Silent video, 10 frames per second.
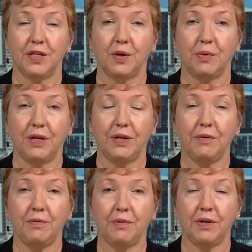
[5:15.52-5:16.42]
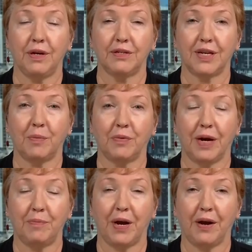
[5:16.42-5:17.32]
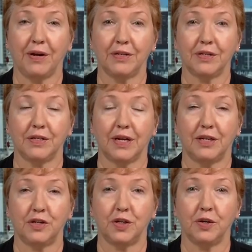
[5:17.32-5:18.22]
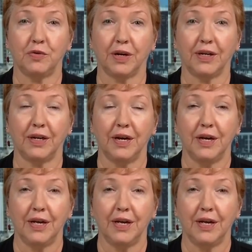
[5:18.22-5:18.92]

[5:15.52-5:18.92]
So when you separate parents and children.